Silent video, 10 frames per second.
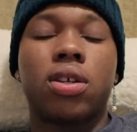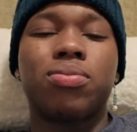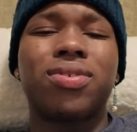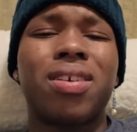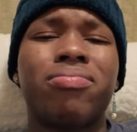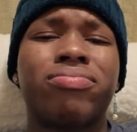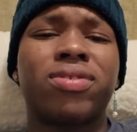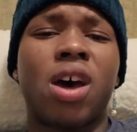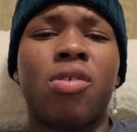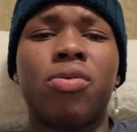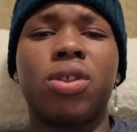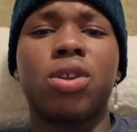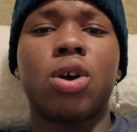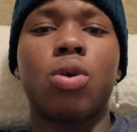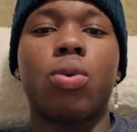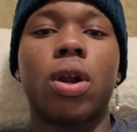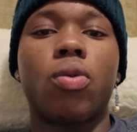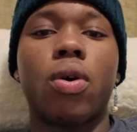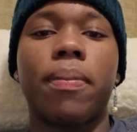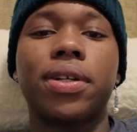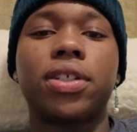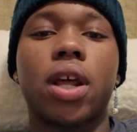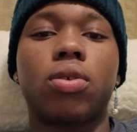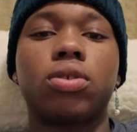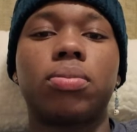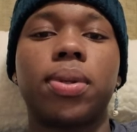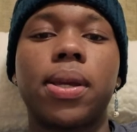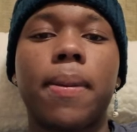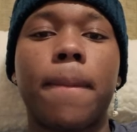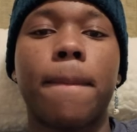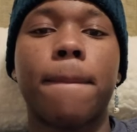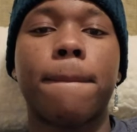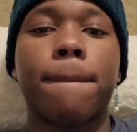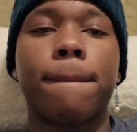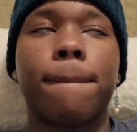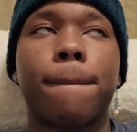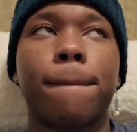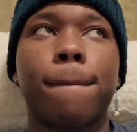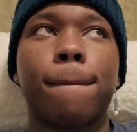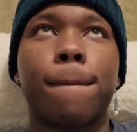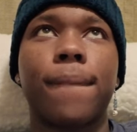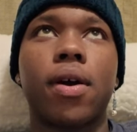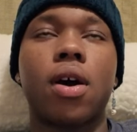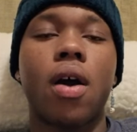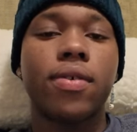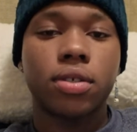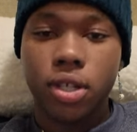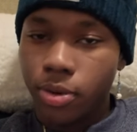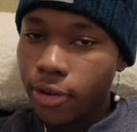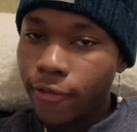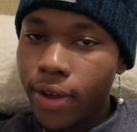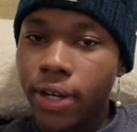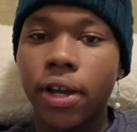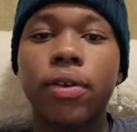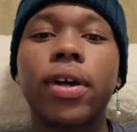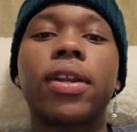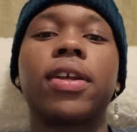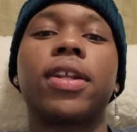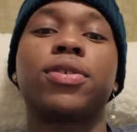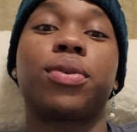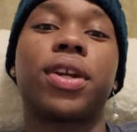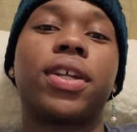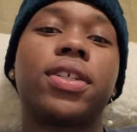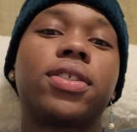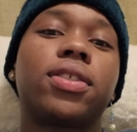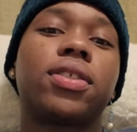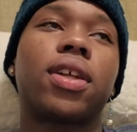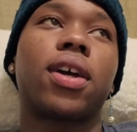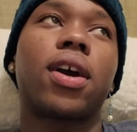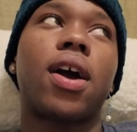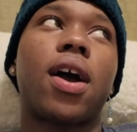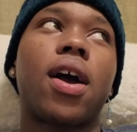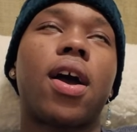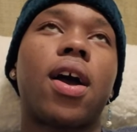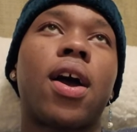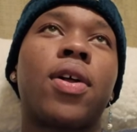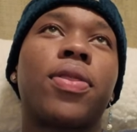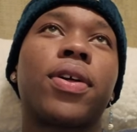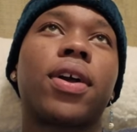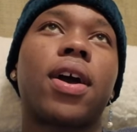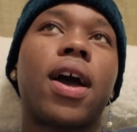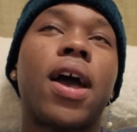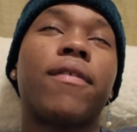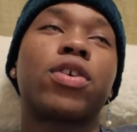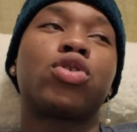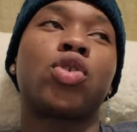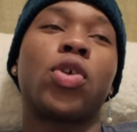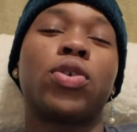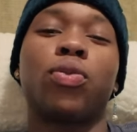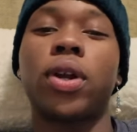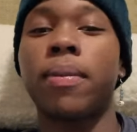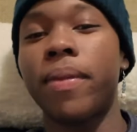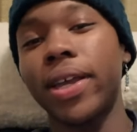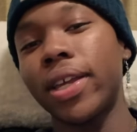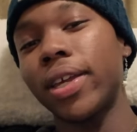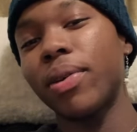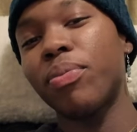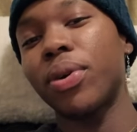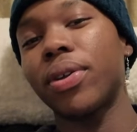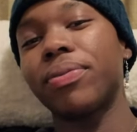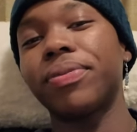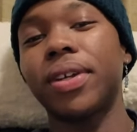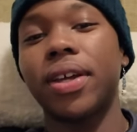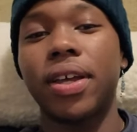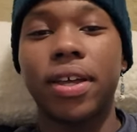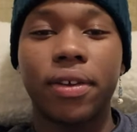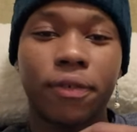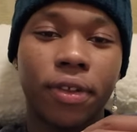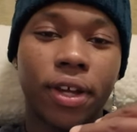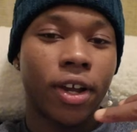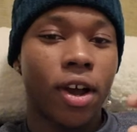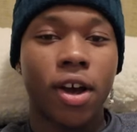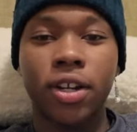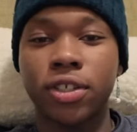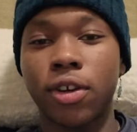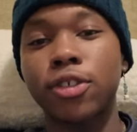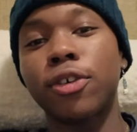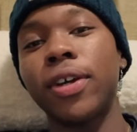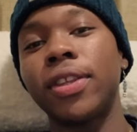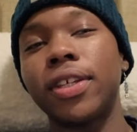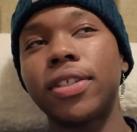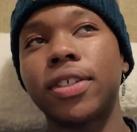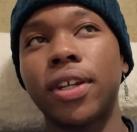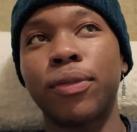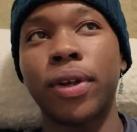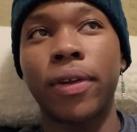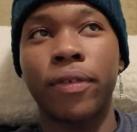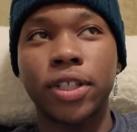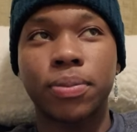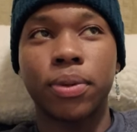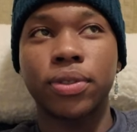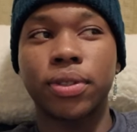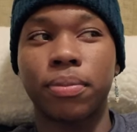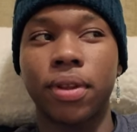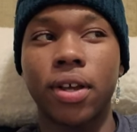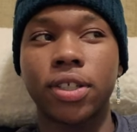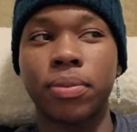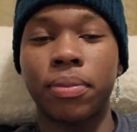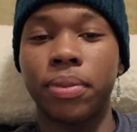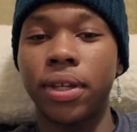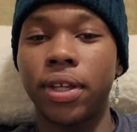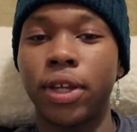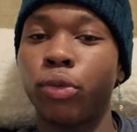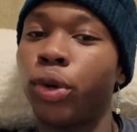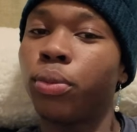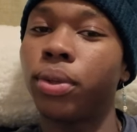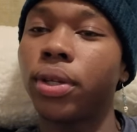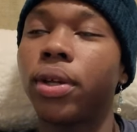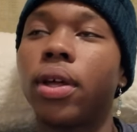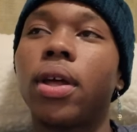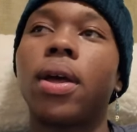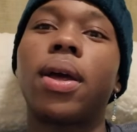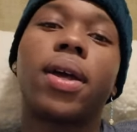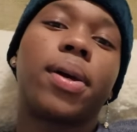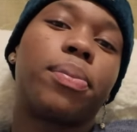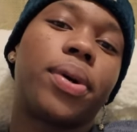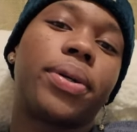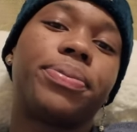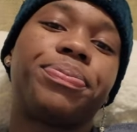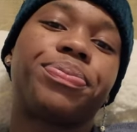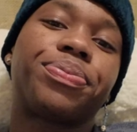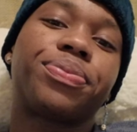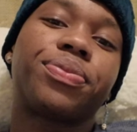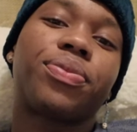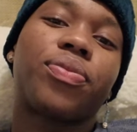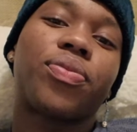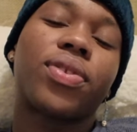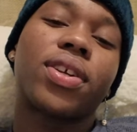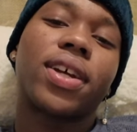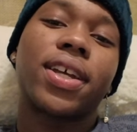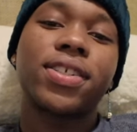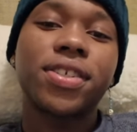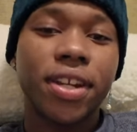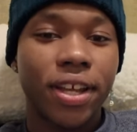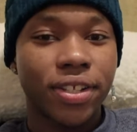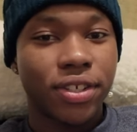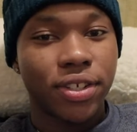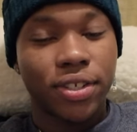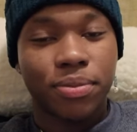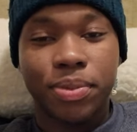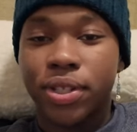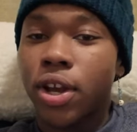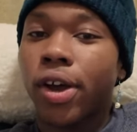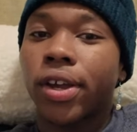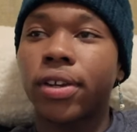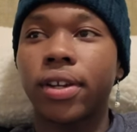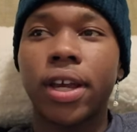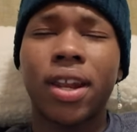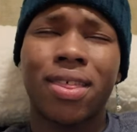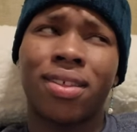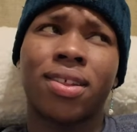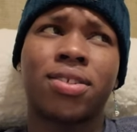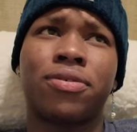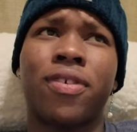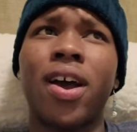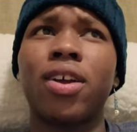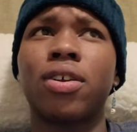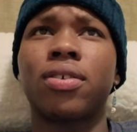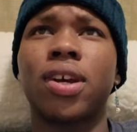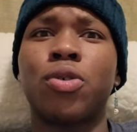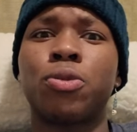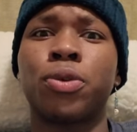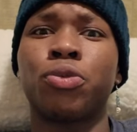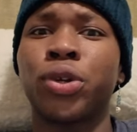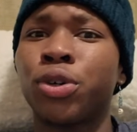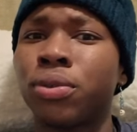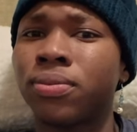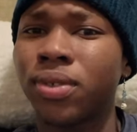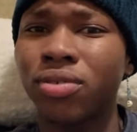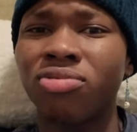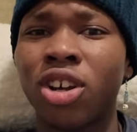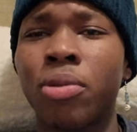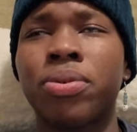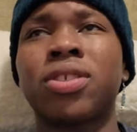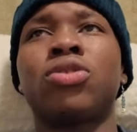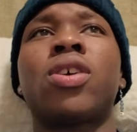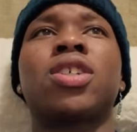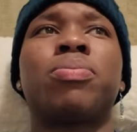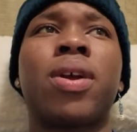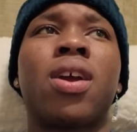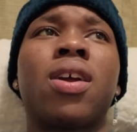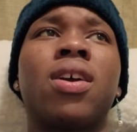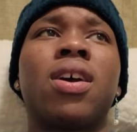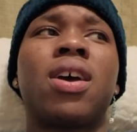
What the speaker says: Sometimes I don't really know what I want my channel to be, But obviously, I'm gonna find out, and it is what it is. Like, I don't think I have control in what I'm making it, but I feel God is also in this, and whatever it's supposed to blossom and be, it will be. But I guess today it's just me talking, and I think that's fire. I wanna be real, 100% transparent.